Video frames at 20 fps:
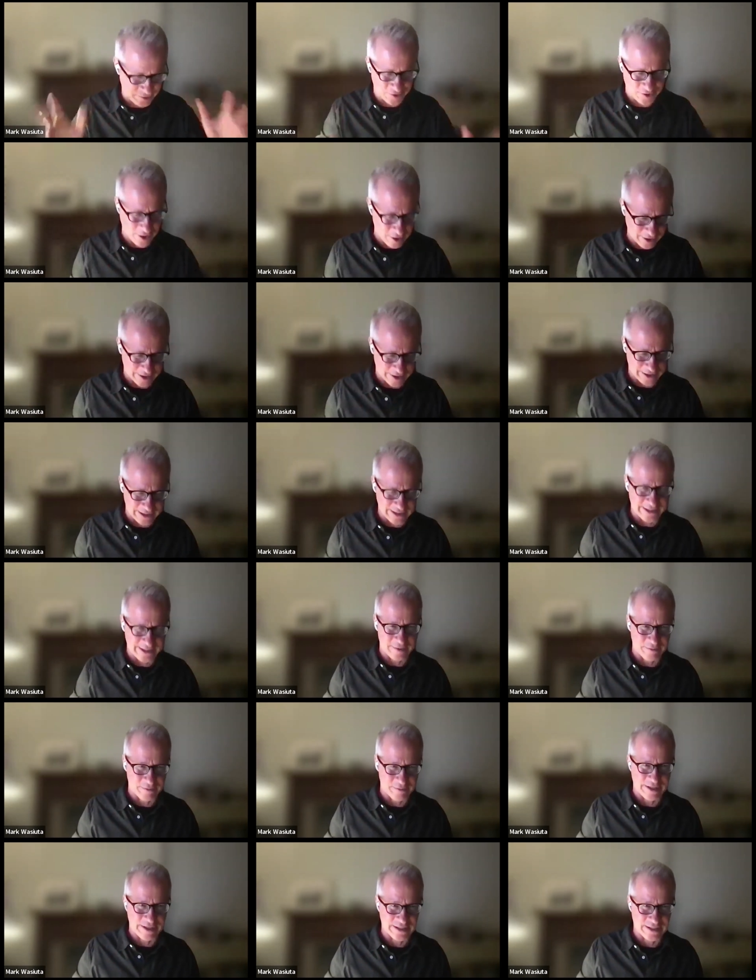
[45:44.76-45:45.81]
just
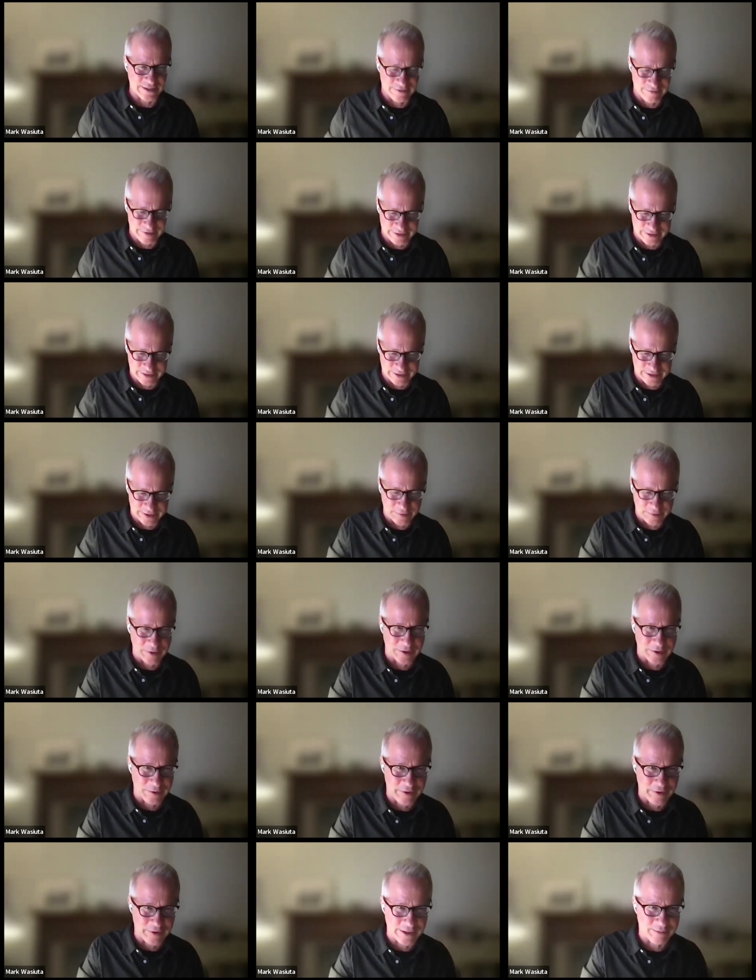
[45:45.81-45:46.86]
shockingly impressive, and you know,
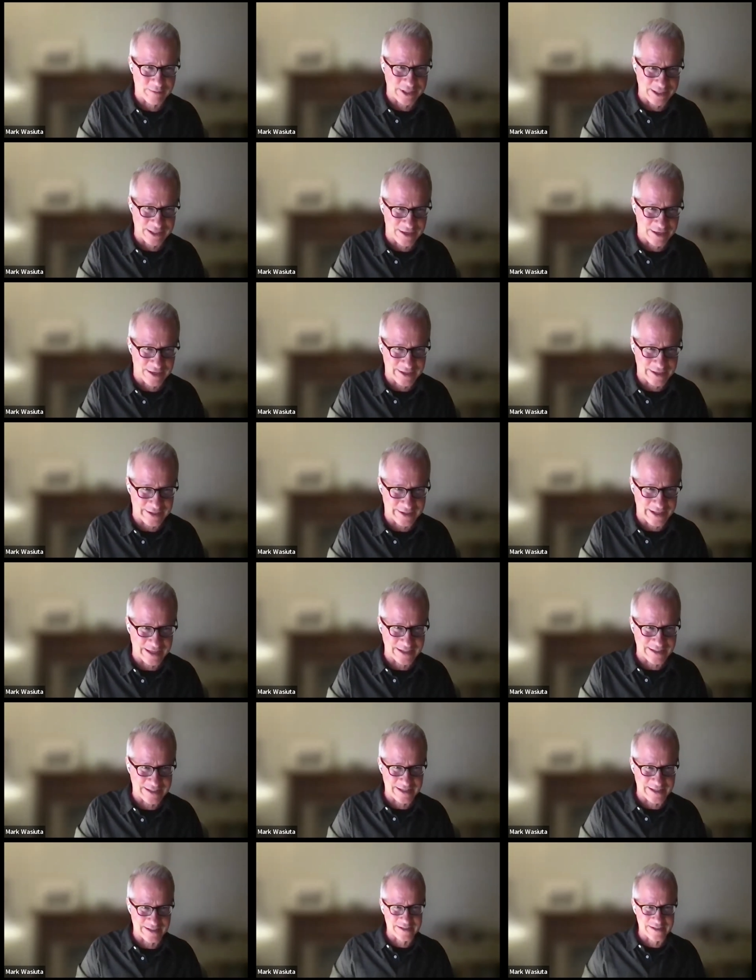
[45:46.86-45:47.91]
we're incredibly lucky in
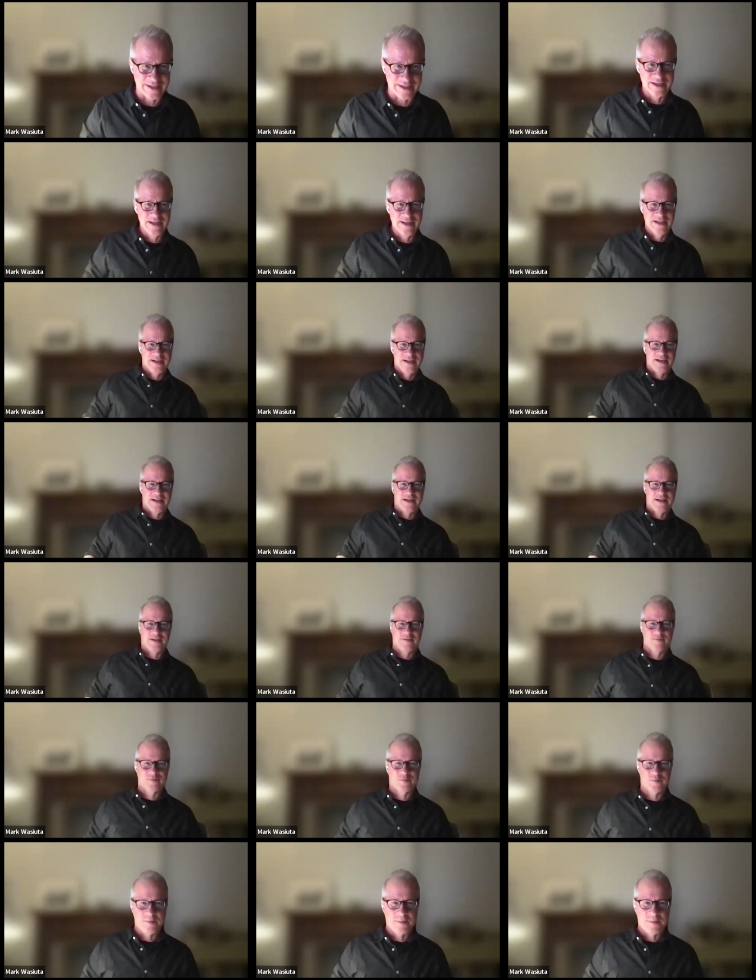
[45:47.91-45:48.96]
that sense.
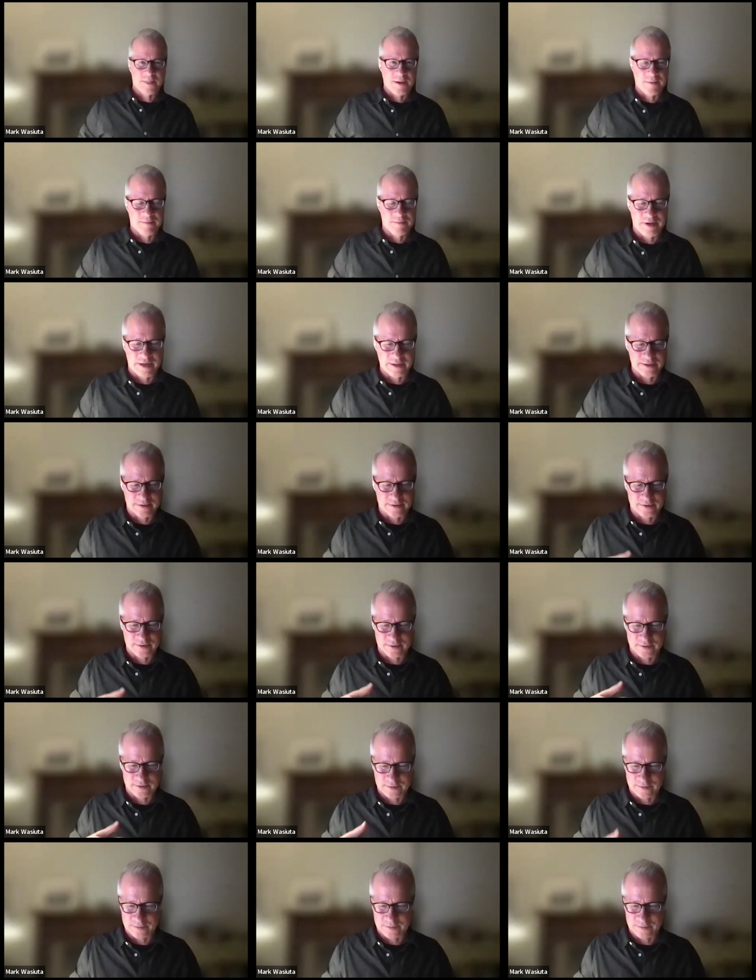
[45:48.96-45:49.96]
Um, but